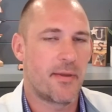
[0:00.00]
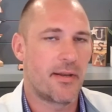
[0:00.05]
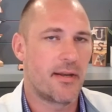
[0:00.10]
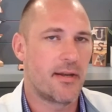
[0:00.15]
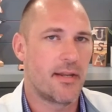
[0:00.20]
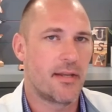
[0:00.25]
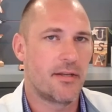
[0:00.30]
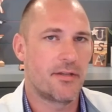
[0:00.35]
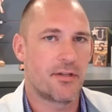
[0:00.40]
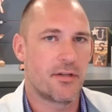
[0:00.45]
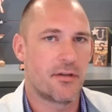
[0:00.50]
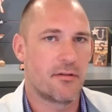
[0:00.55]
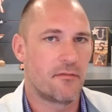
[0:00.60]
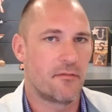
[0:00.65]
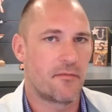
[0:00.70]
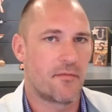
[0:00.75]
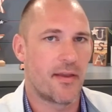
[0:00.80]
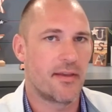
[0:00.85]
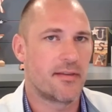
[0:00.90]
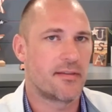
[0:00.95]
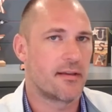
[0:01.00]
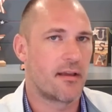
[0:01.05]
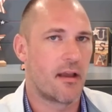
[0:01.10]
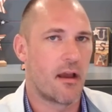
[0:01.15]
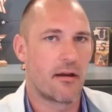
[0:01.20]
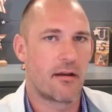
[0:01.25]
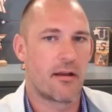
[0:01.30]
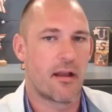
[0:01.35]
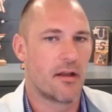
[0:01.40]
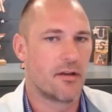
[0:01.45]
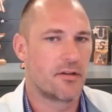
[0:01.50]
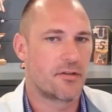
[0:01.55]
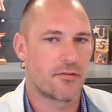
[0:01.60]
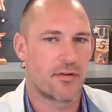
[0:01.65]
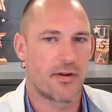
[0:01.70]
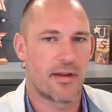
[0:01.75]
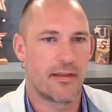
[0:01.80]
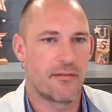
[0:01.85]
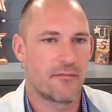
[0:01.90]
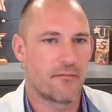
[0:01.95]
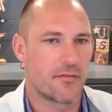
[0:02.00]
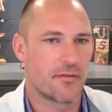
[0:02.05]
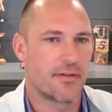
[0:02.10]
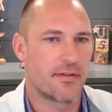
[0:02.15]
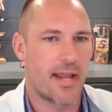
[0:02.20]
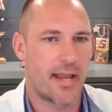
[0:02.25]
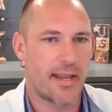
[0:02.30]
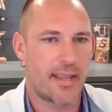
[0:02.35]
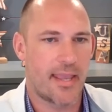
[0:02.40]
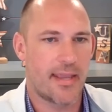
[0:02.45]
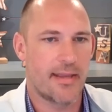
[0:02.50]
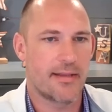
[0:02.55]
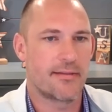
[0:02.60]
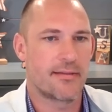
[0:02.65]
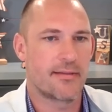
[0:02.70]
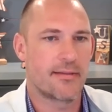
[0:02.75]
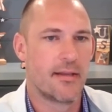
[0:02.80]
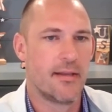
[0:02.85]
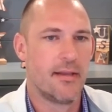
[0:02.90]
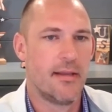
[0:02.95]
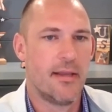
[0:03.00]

been an issue facing our country for decades.